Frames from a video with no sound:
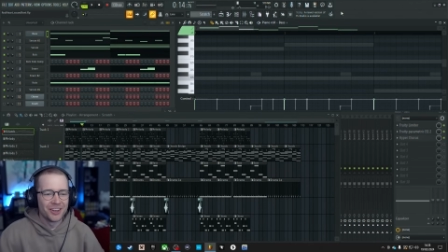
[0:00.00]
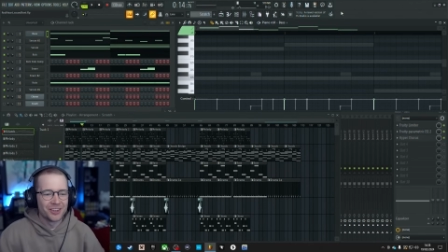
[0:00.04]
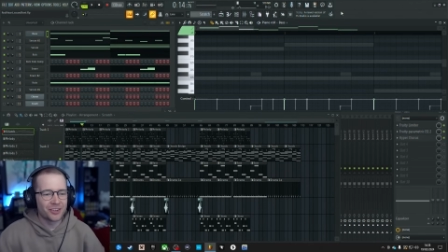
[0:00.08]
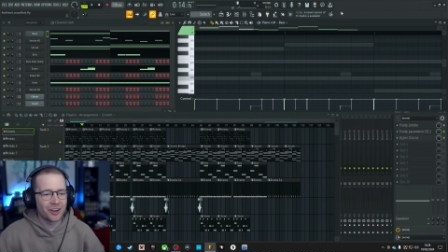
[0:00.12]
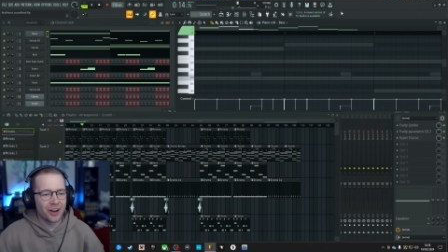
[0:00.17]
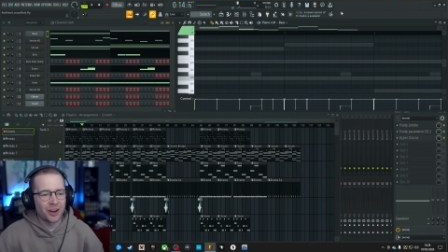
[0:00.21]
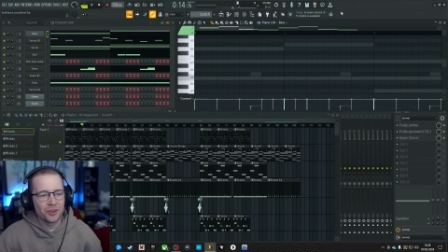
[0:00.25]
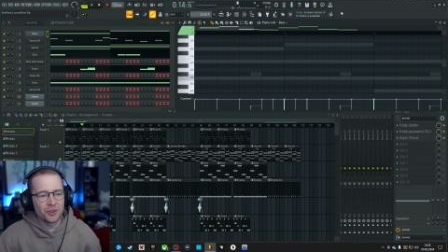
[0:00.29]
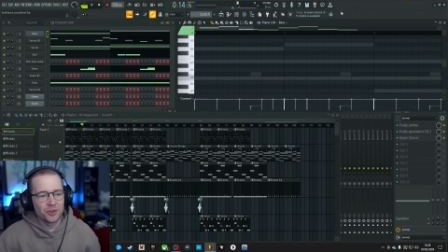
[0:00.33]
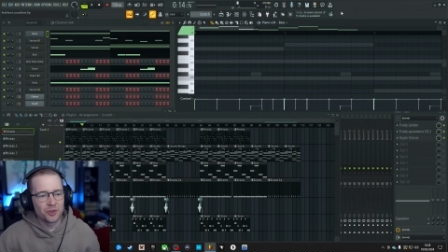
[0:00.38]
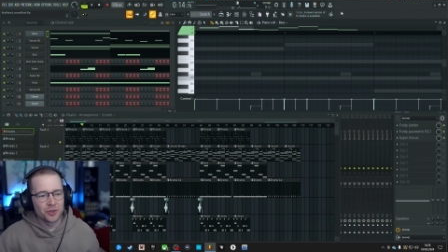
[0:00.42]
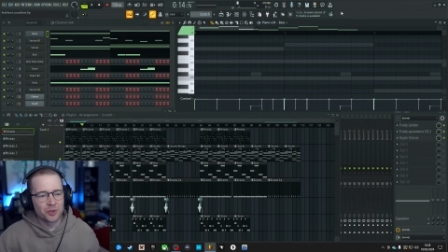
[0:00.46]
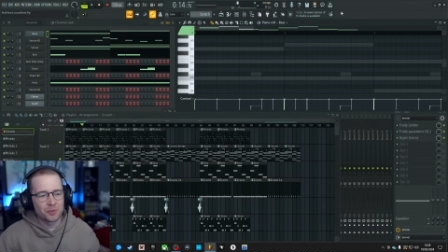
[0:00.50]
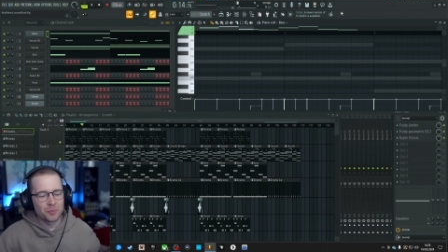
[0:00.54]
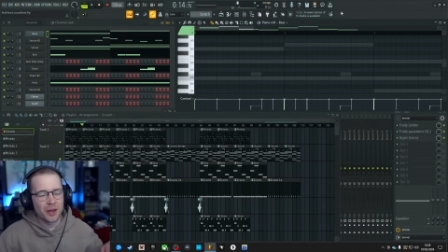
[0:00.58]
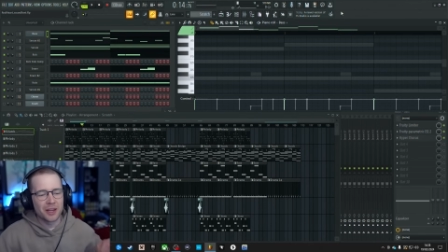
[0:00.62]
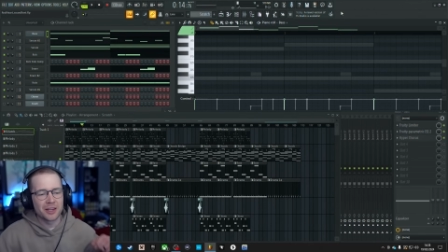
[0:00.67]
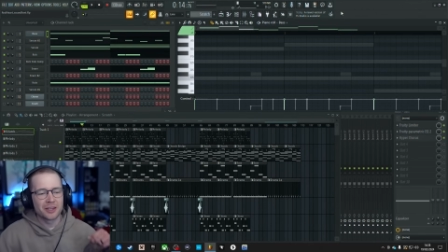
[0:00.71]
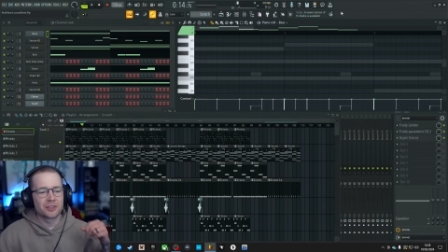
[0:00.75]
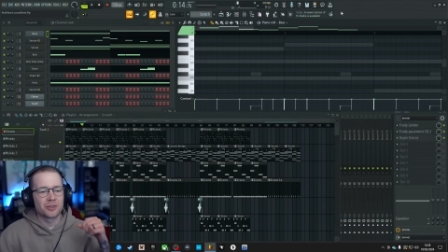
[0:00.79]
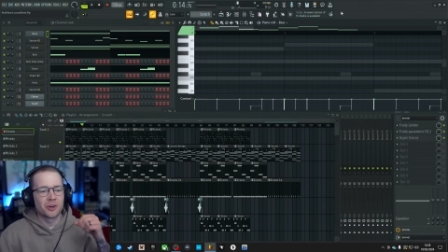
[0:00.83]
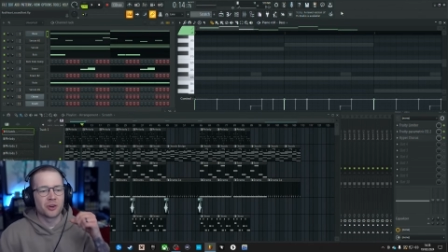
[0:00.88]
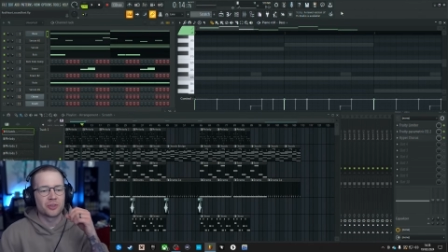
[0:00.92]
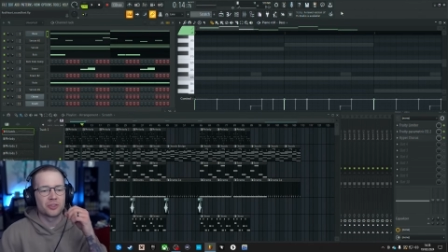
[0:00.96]
So I use
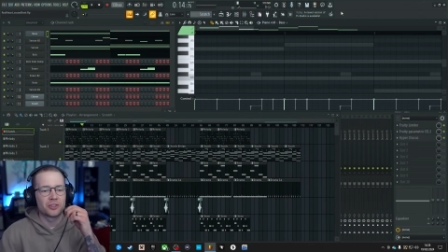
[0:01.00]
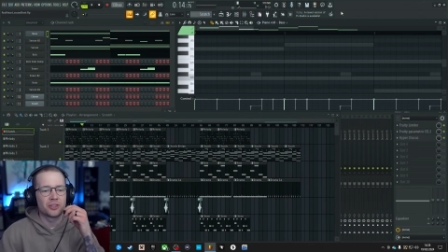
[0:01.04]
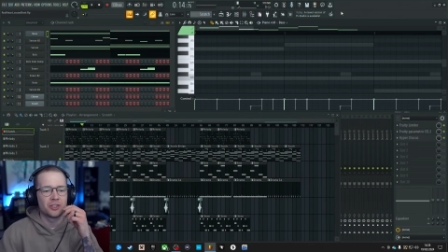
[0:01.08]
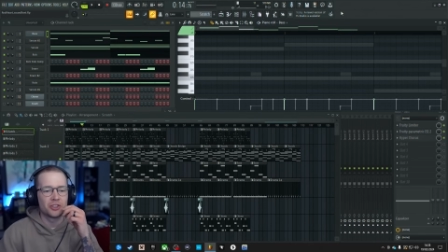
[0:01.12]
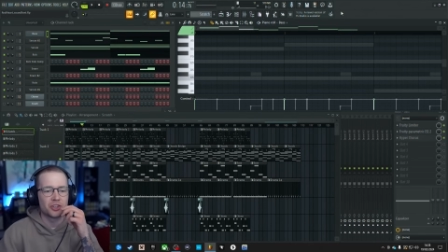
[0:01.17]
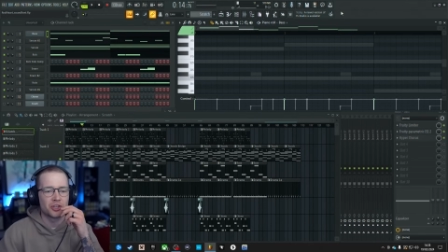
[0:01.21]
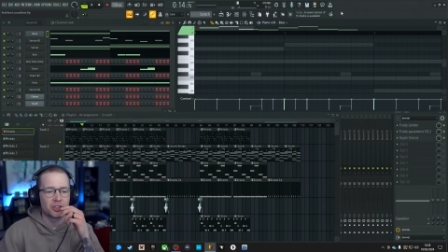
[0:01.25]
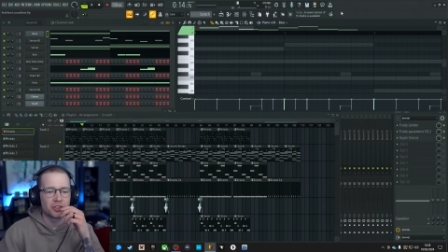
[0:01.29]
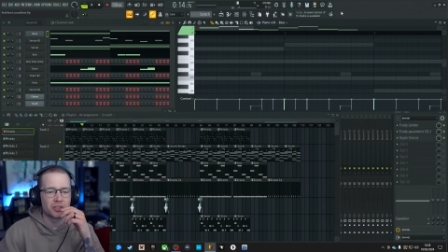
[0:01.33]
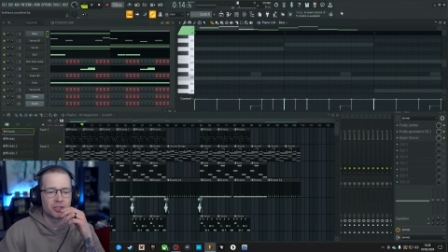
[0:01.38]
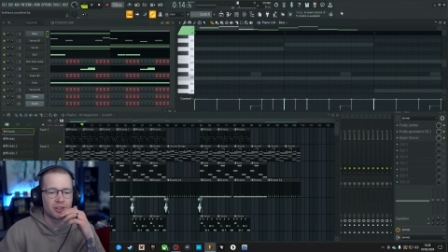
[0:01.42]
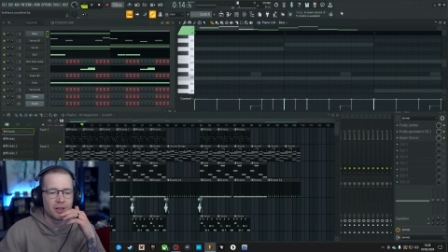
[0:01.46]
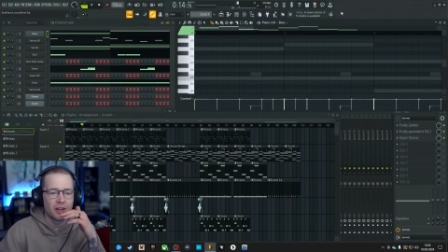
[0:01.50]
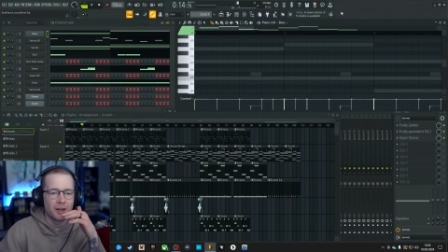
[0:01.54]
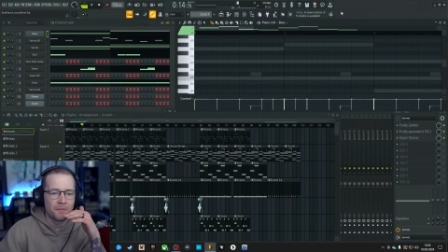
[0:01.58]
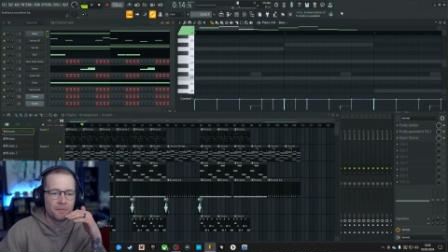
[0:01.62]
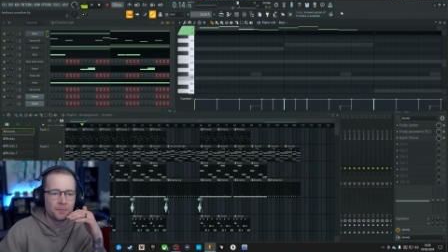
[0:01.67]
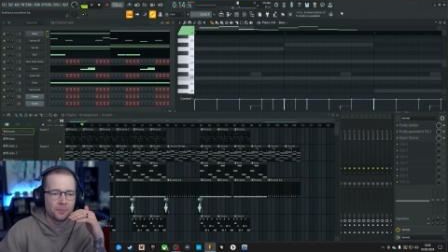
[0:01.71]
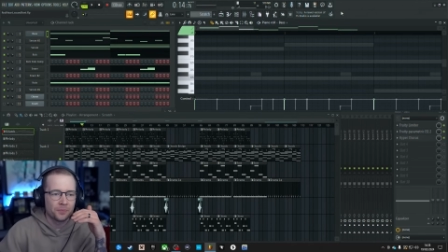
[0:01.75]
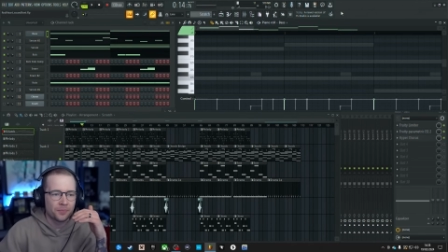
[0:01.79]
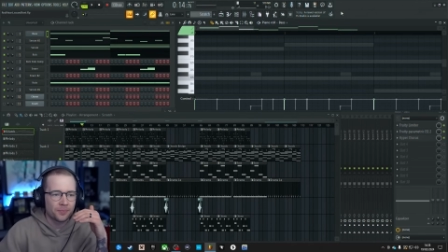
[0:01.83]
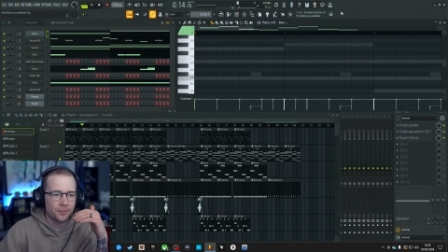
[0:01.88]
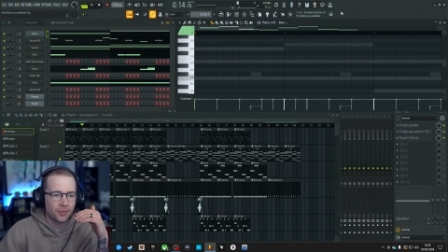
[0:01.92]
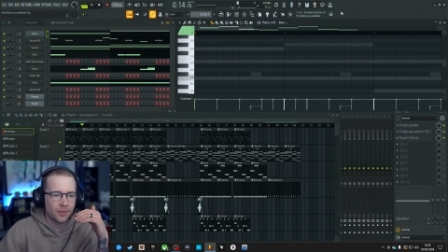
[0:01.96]
Spacedog to just
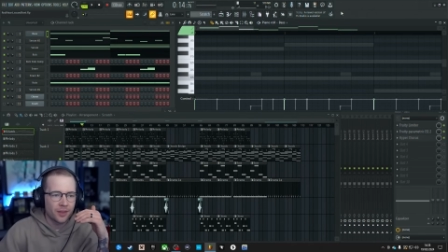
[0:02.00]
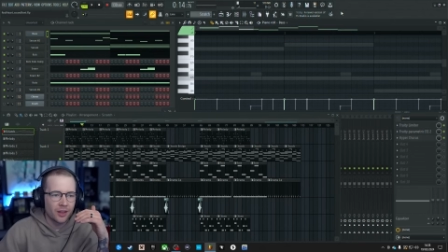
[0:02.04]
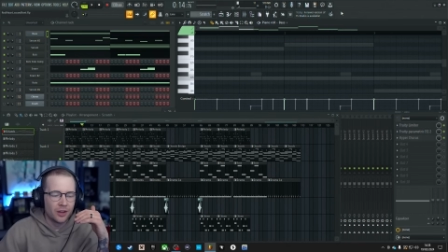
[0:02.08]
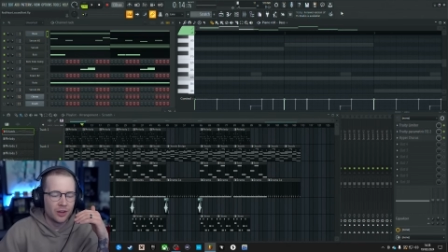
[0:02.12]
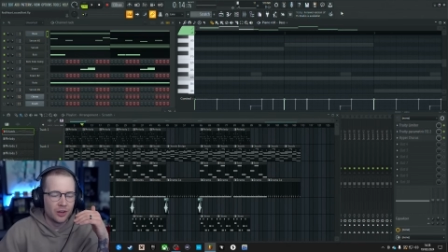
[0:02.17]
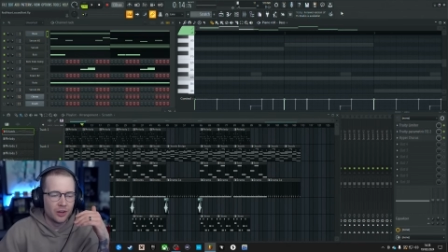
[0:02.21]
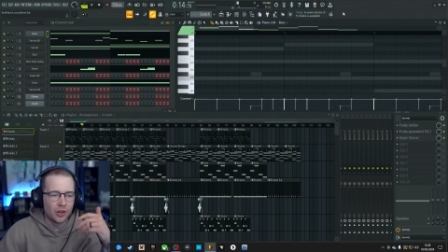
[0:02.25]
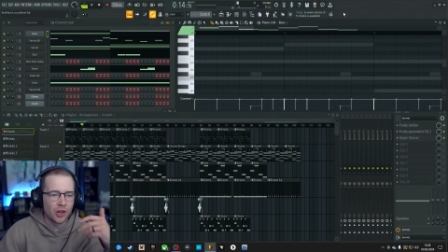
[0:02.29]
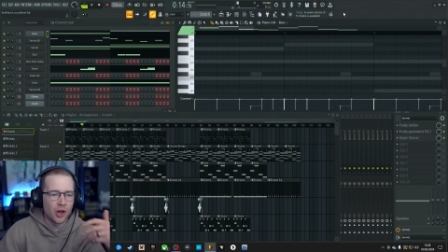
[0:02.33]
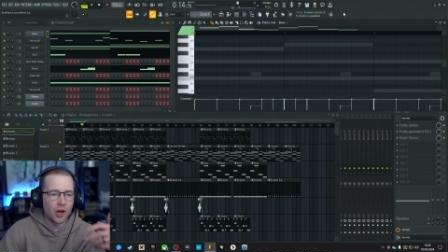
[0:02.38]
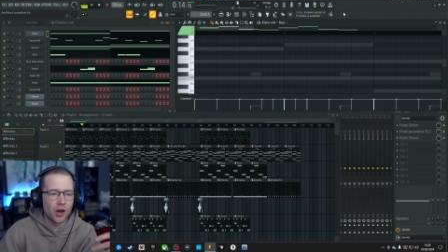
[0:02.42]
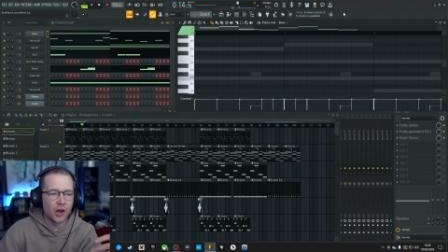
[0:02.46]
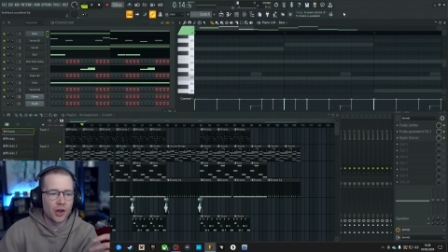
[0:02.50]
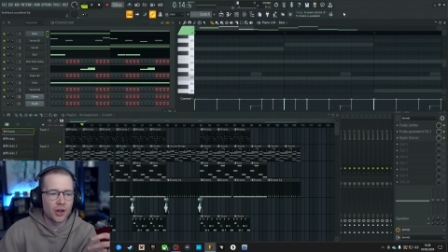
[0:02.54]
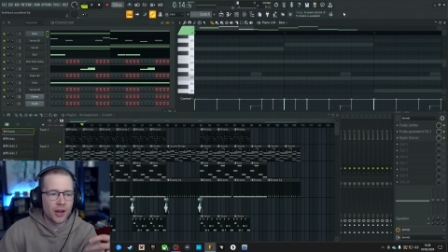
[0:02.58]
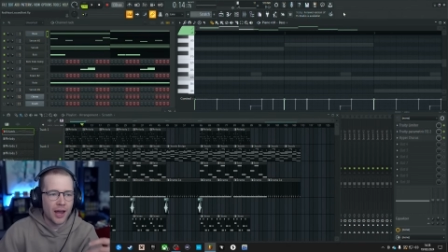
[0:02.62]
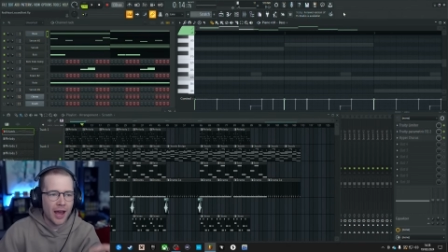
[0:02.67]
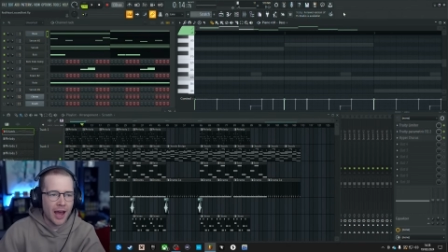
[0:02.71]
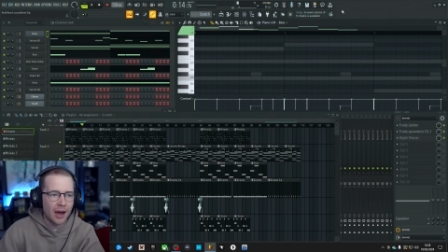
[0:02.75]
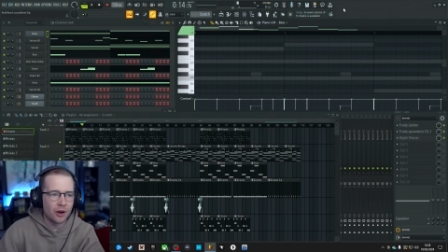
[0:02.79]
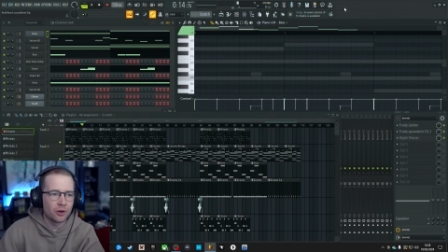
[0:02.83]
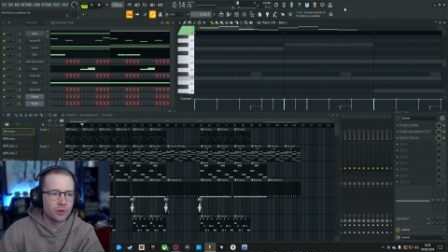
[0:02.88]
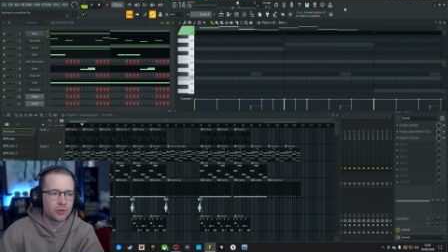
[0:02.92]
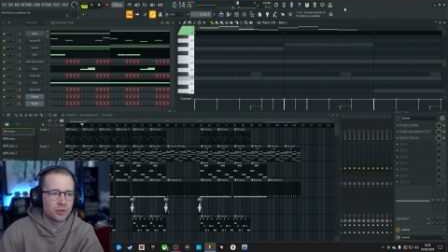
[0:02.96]
learn
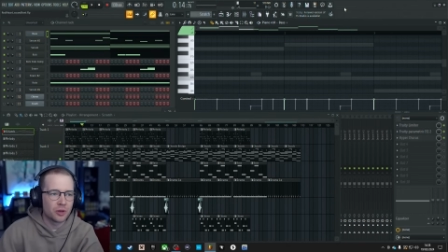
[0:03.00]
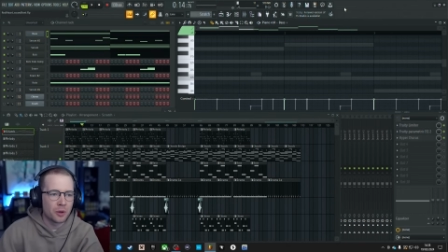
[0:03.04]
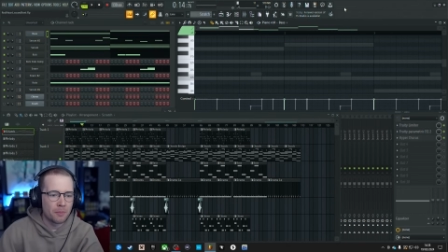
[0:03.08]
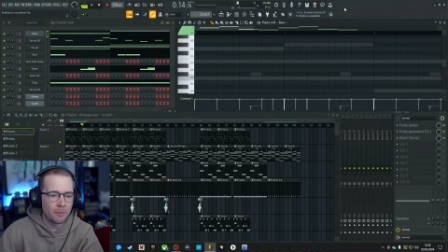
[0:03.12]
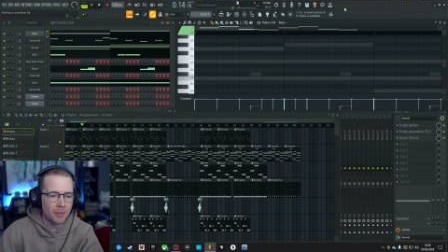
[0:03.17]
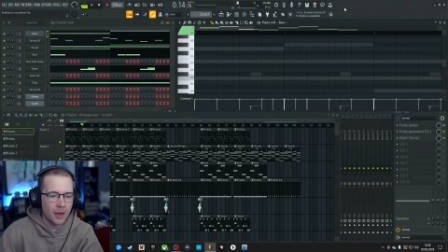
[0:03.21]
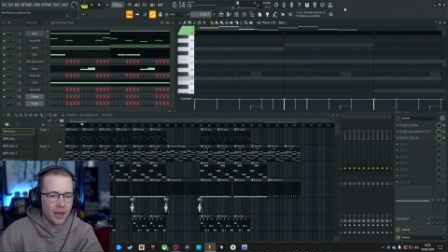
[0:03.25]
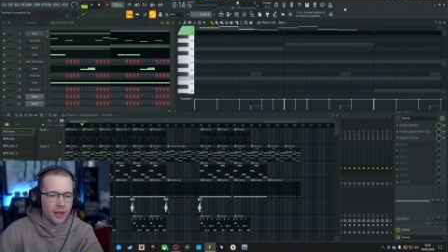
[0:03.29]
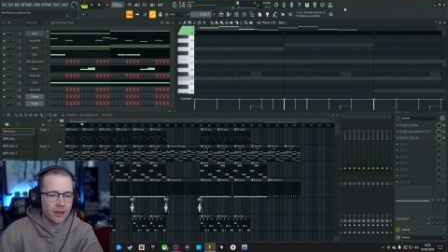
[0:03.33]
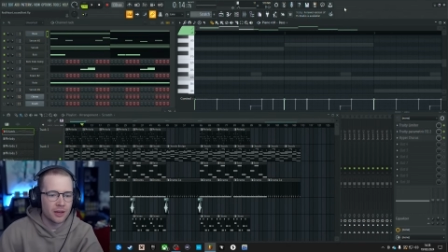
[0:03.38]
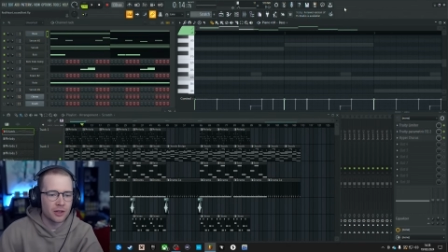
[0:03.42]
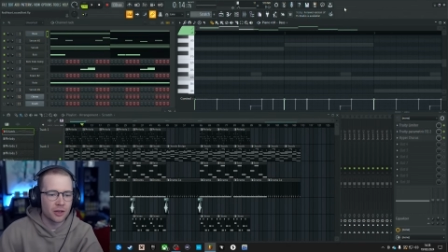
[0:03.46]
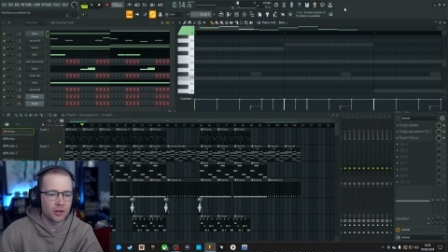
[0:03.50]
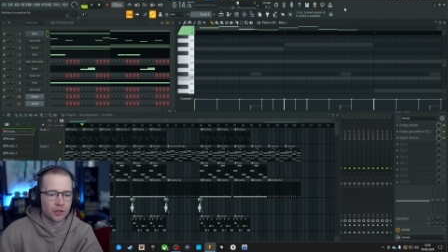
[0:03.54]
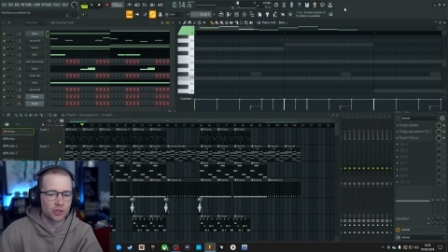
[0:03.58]
how to make